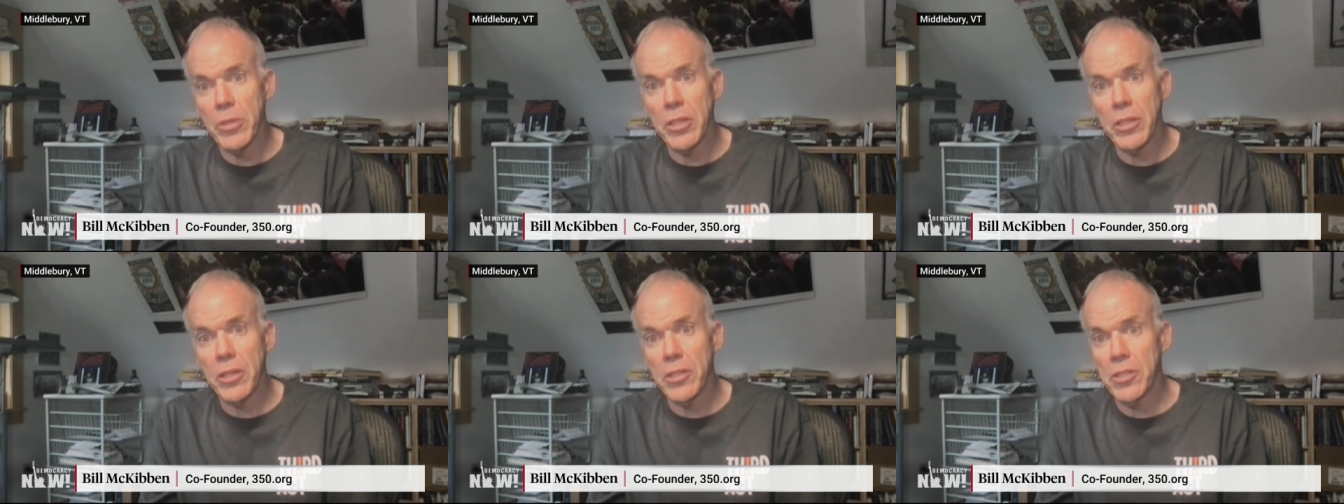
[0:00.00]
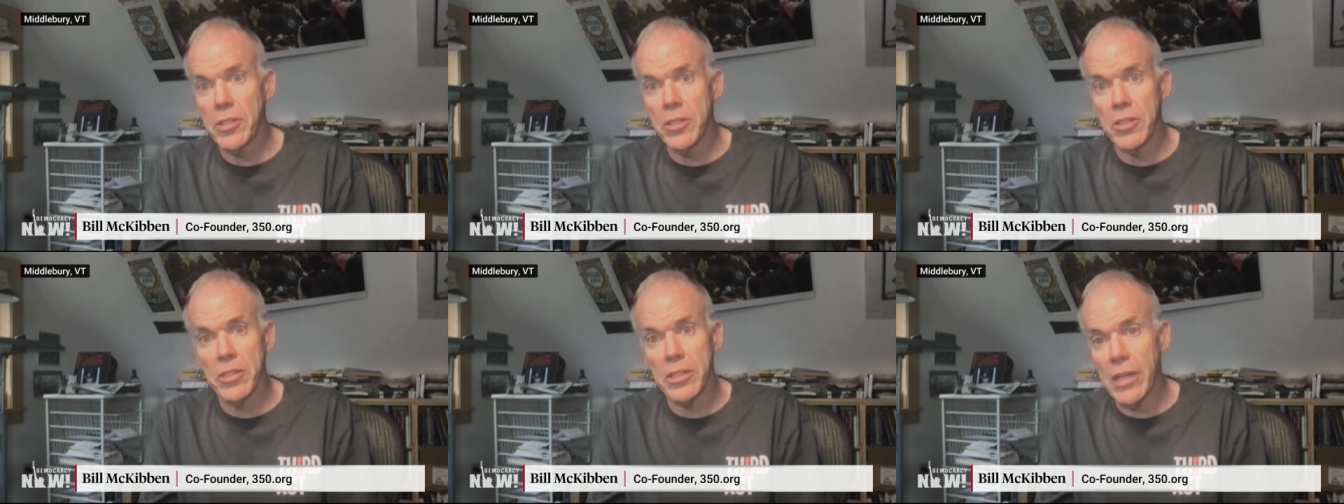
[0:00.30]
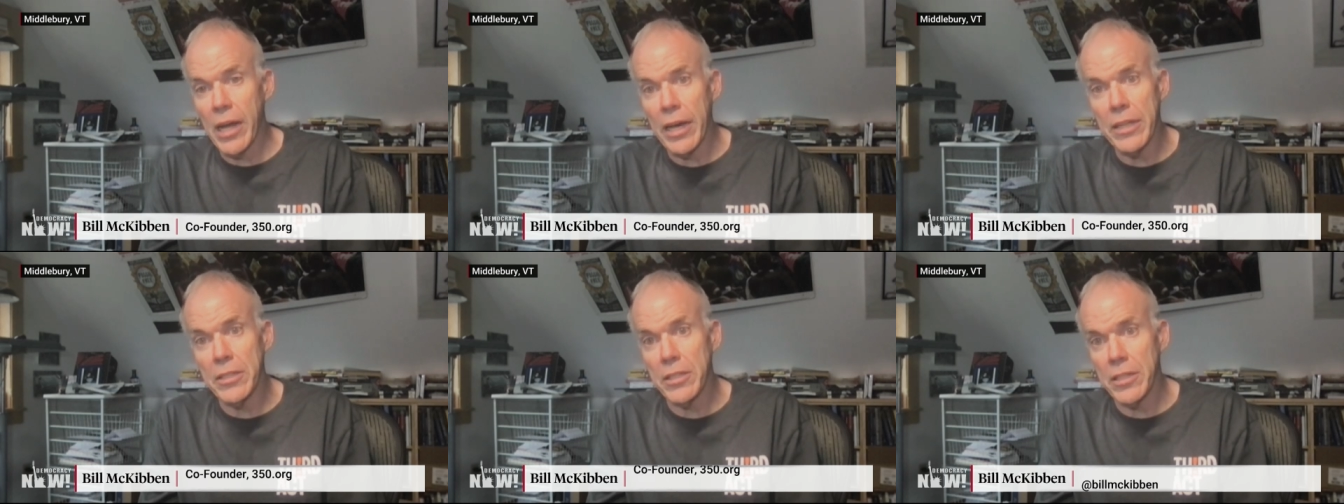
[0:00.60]
because he's
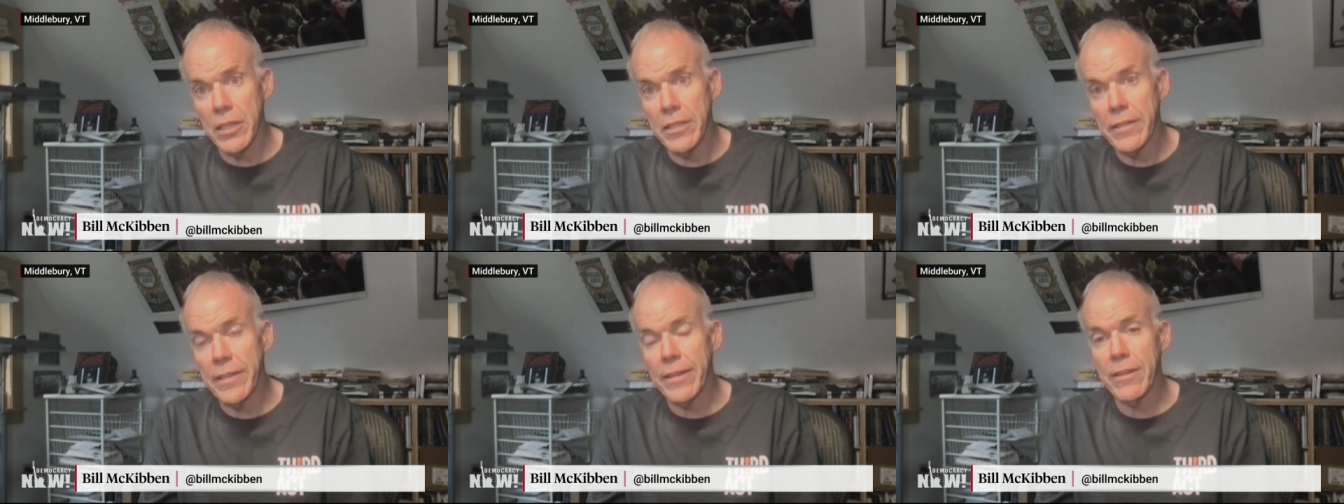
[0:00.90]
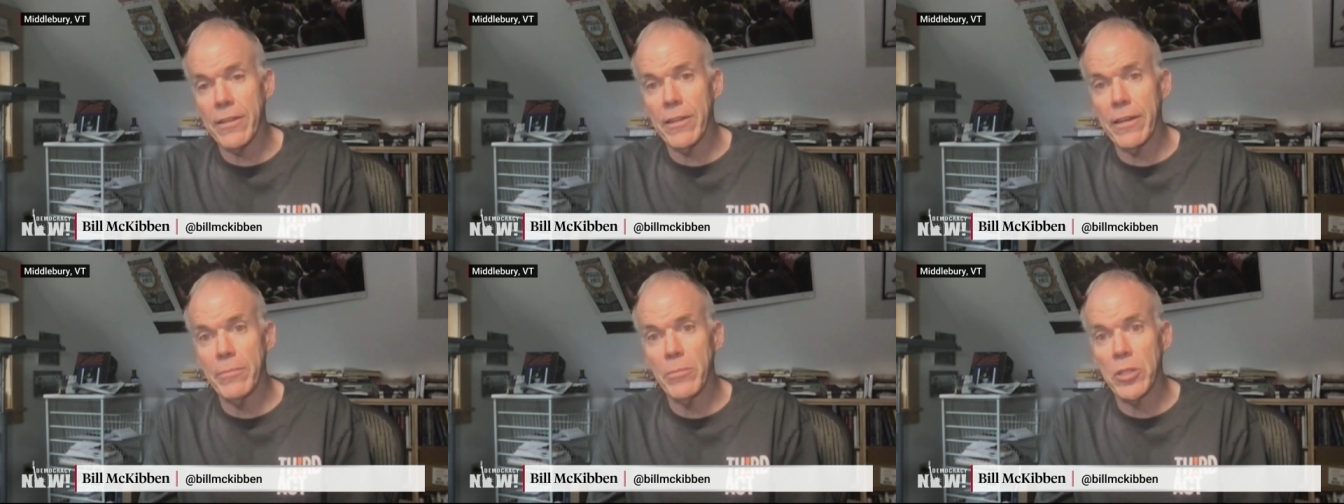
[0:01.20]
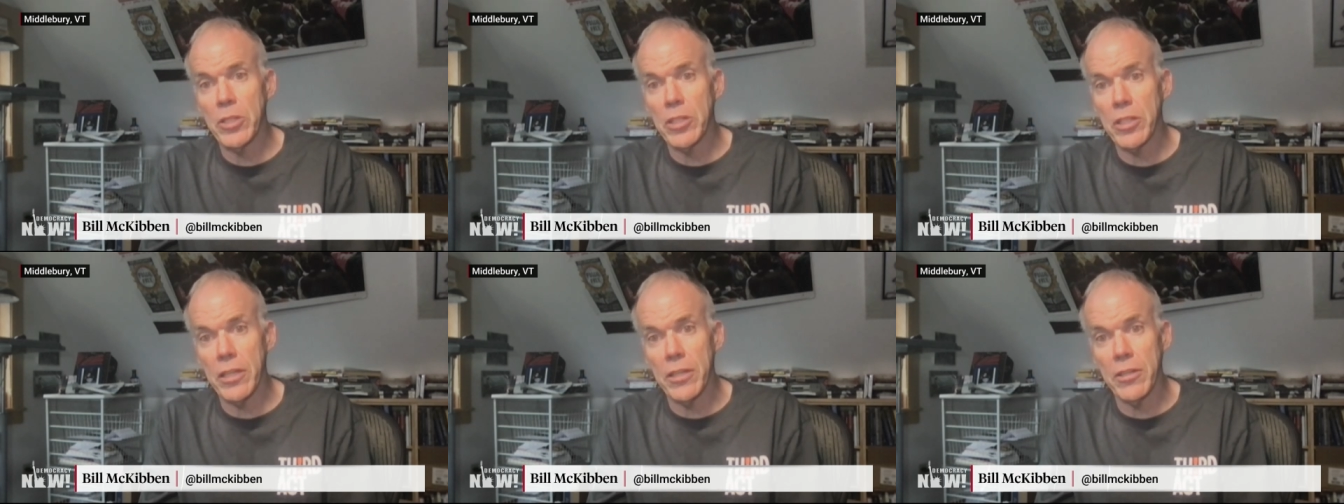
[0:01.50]
not taking
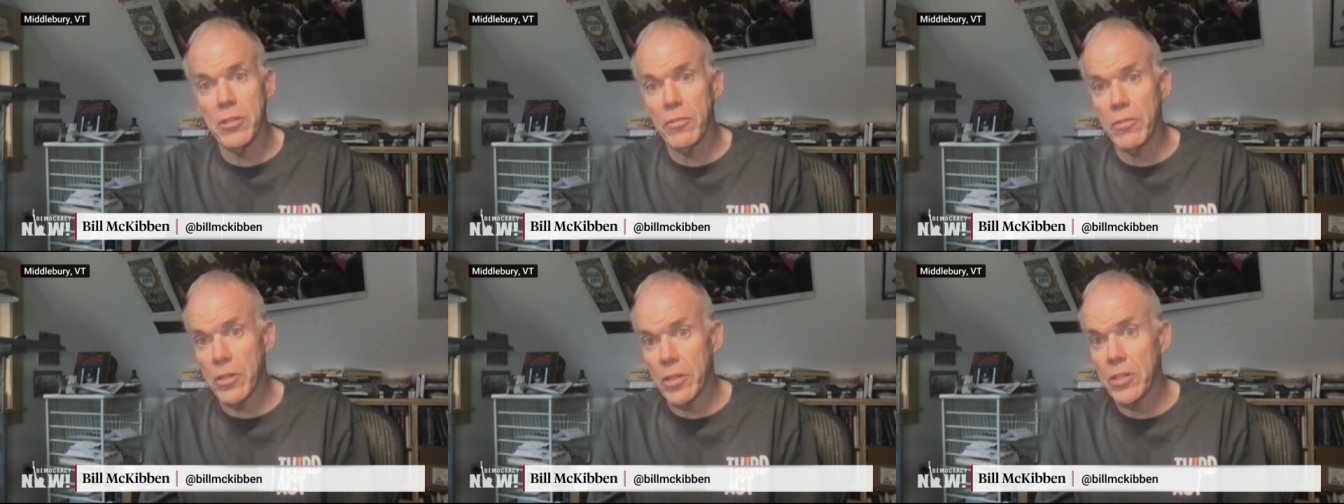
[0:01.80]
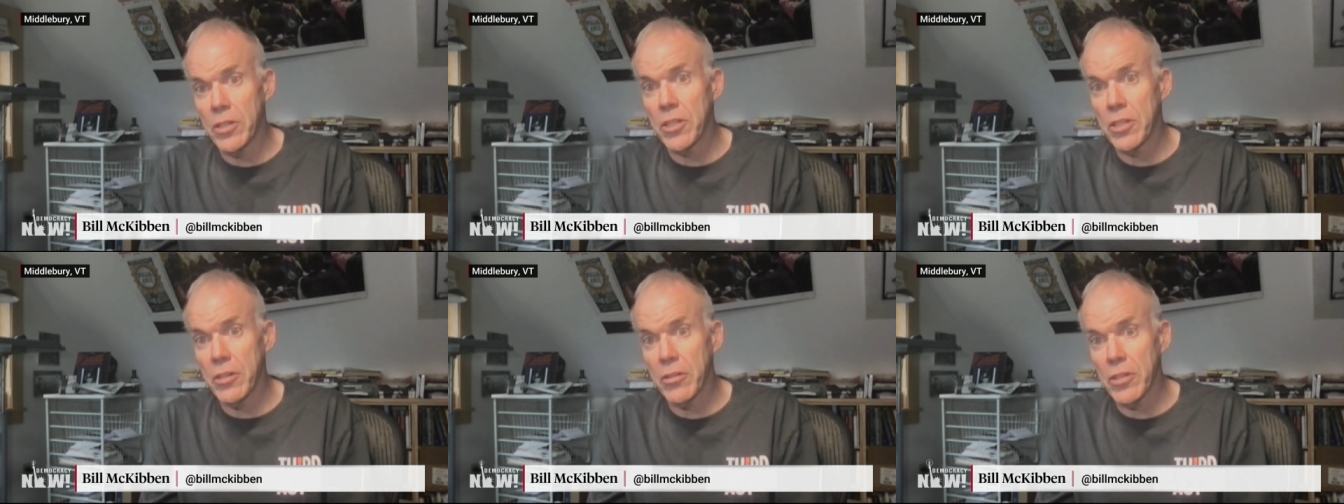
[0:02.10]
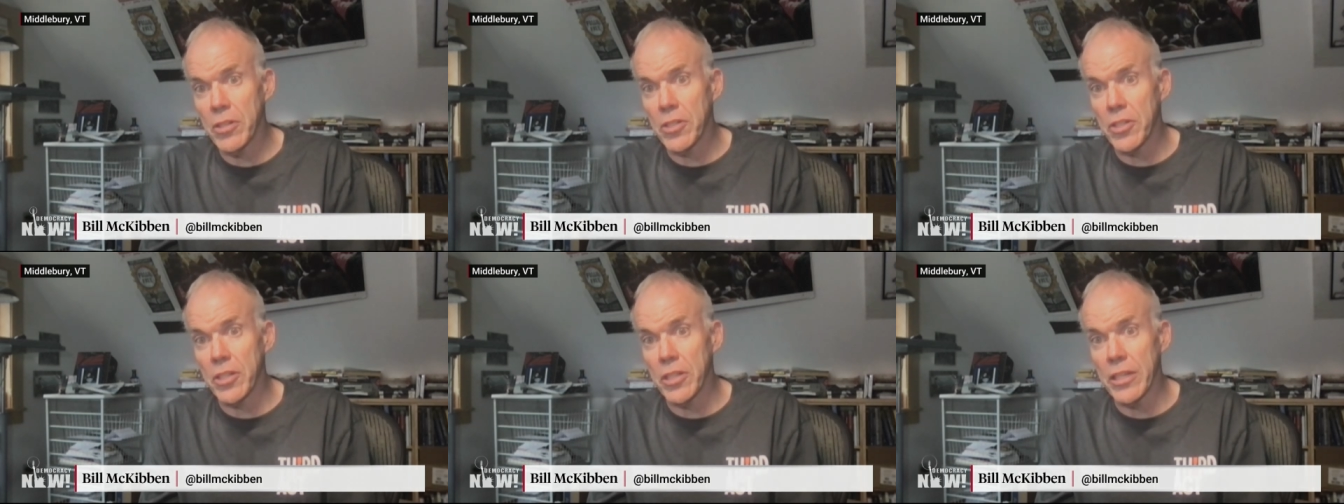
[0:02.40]
climate change very
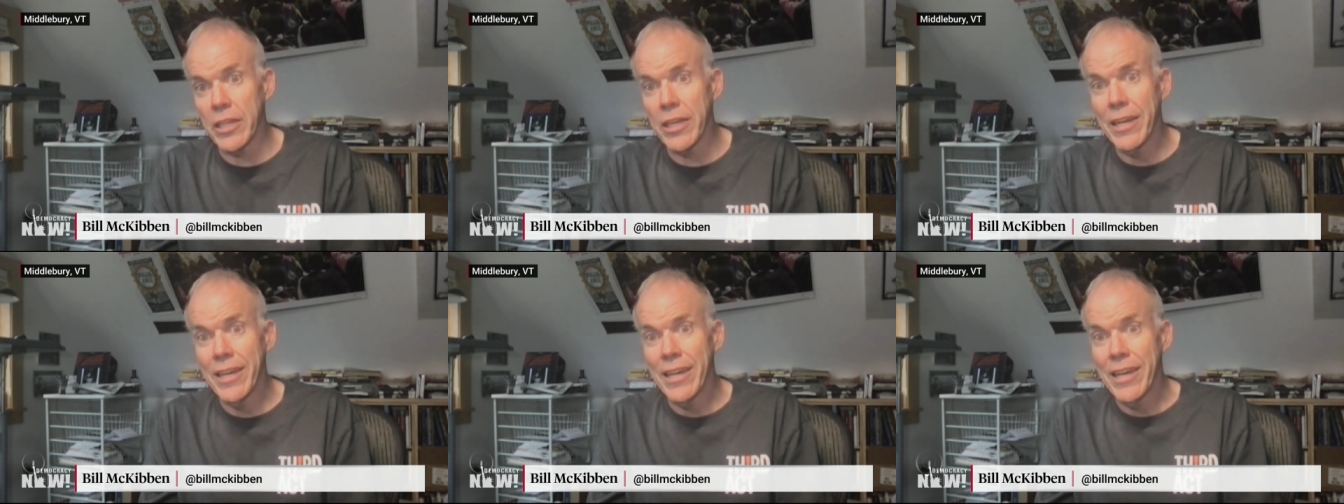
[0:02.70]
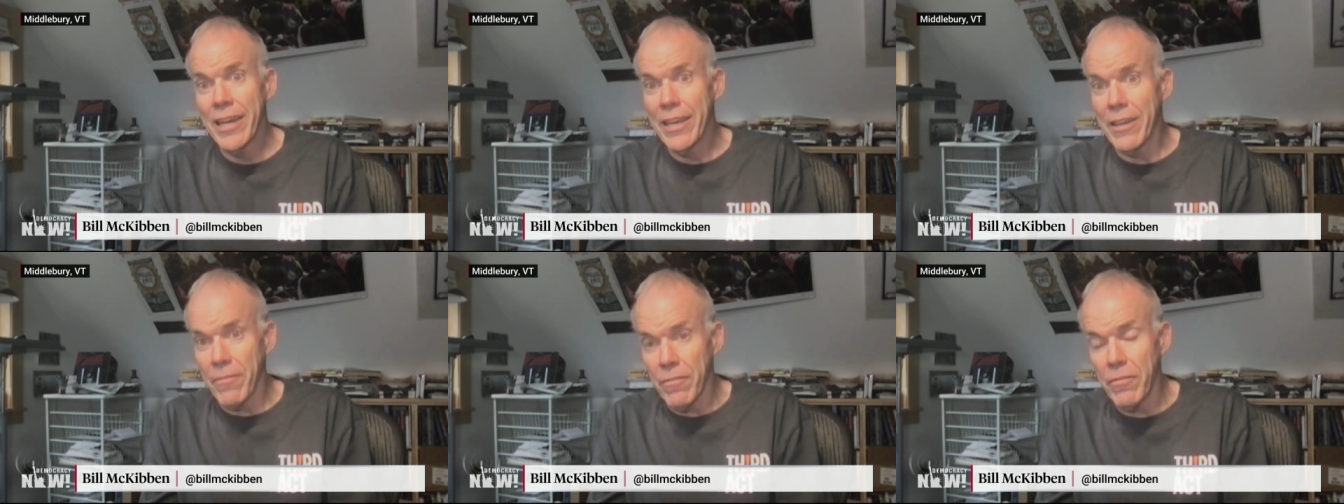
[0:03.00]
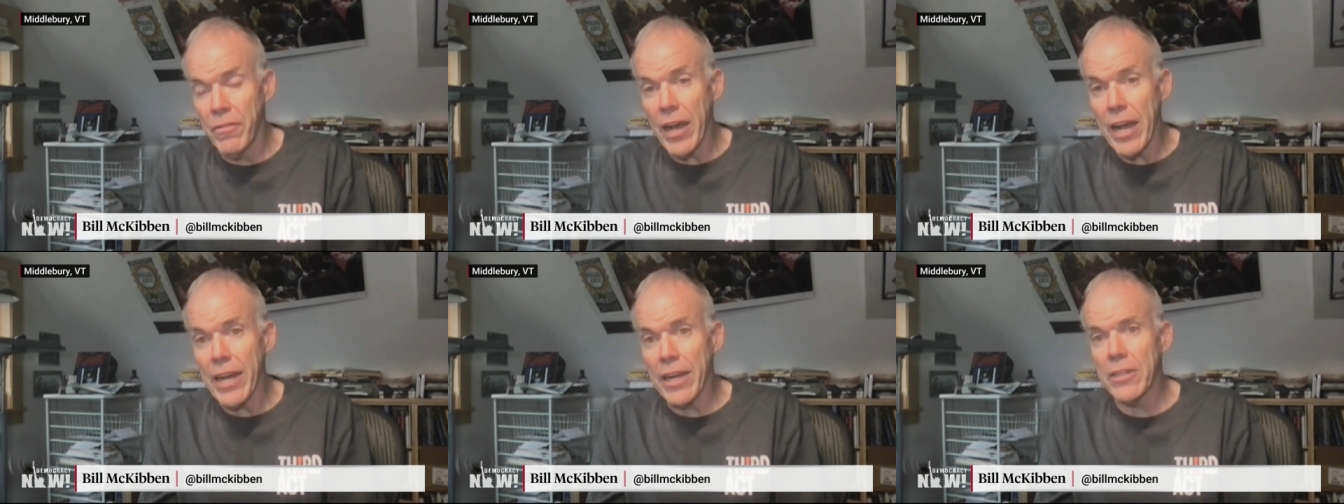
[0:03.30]
seriously. In
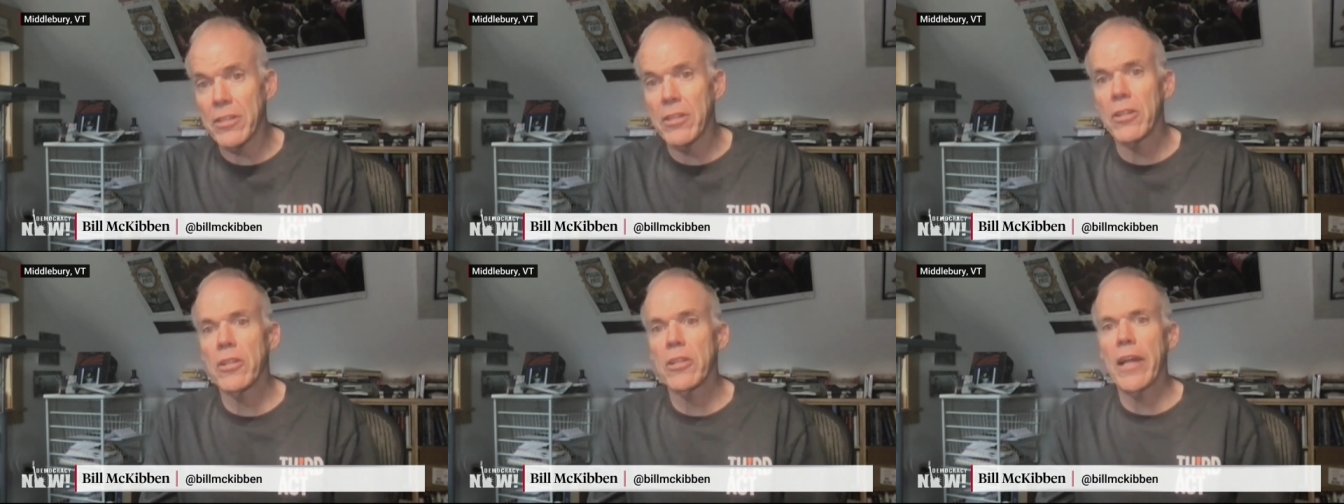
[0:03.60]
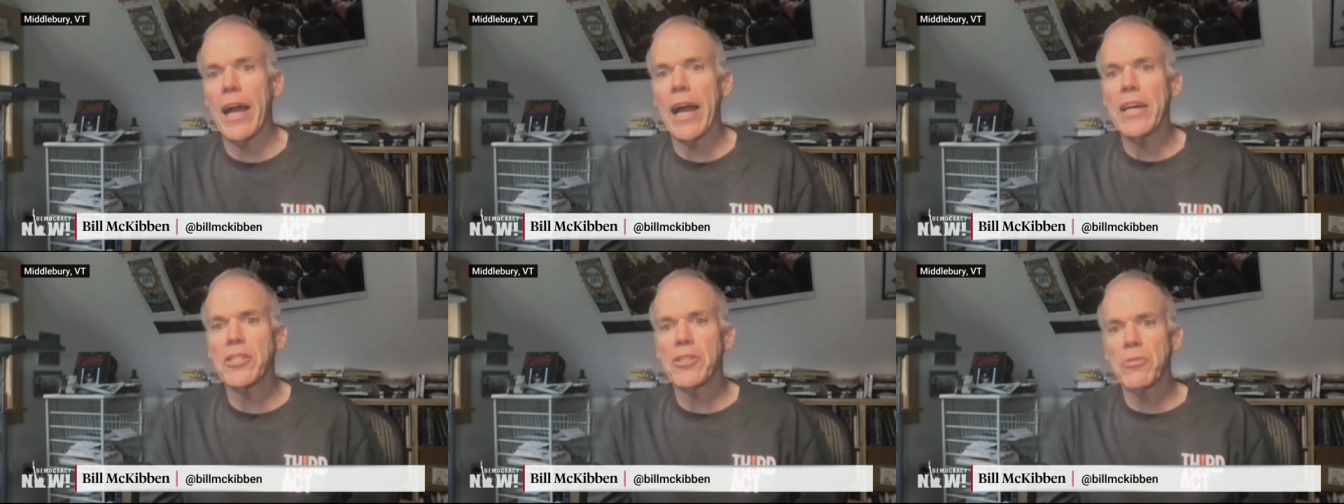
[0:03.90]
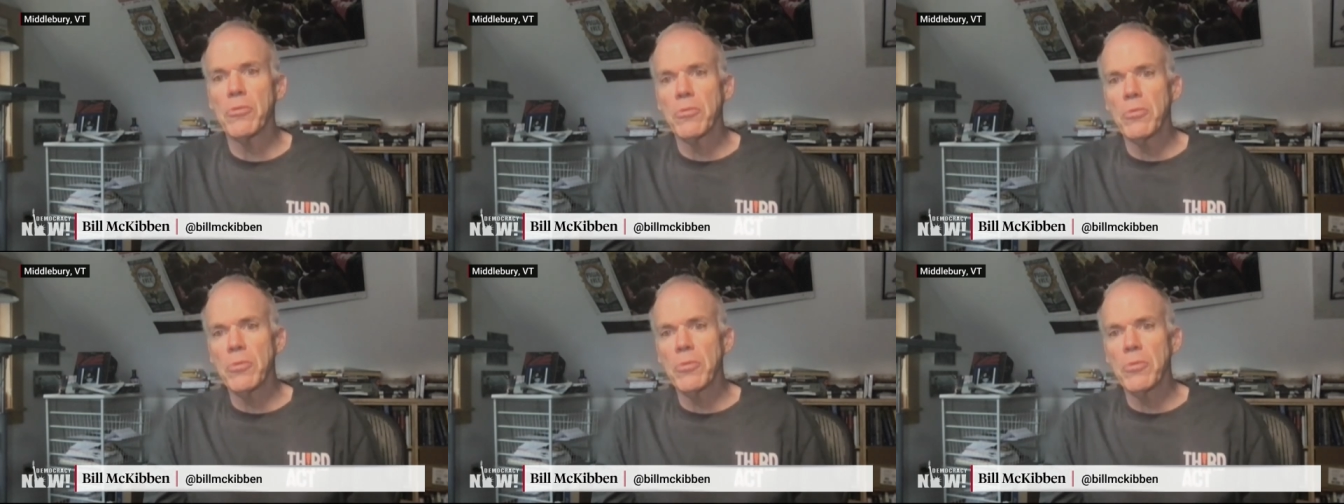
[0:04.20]
fact, last